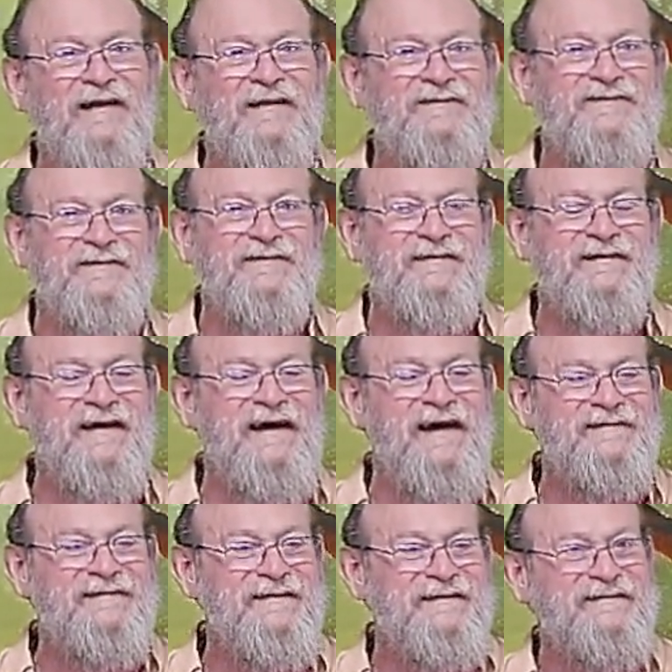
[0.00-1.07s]
as
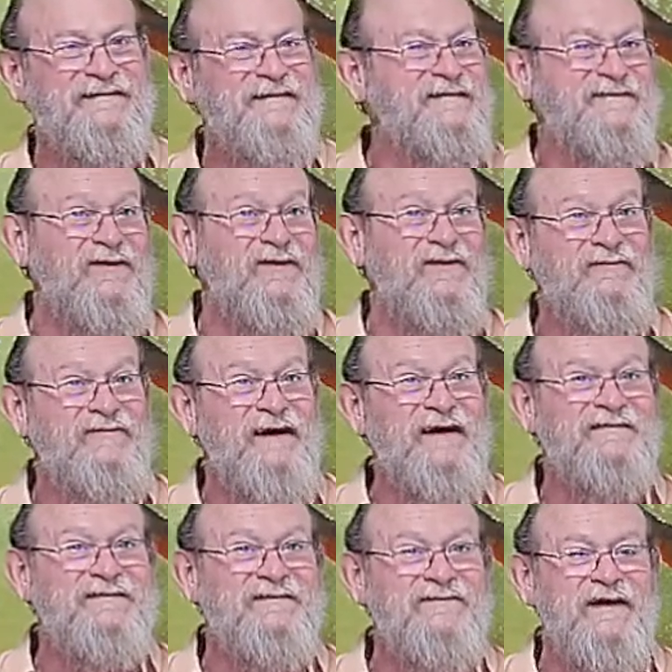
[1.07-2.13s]
exists on the face
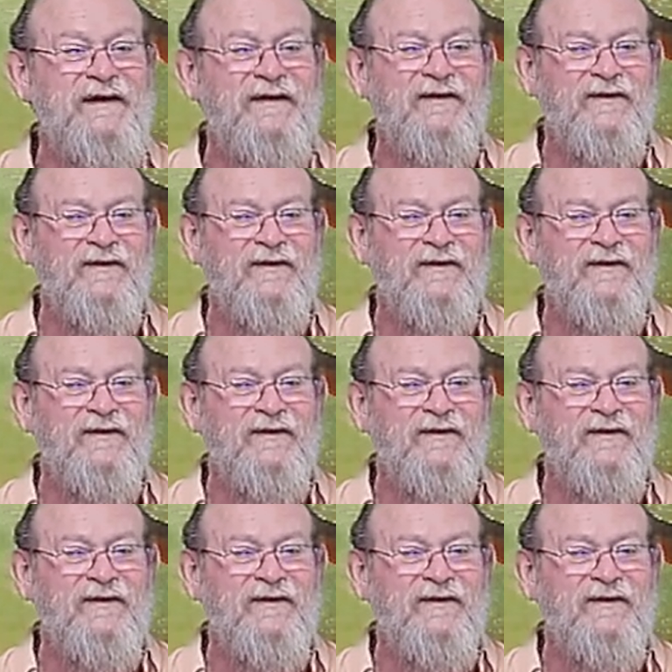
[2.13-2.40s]
of the earth.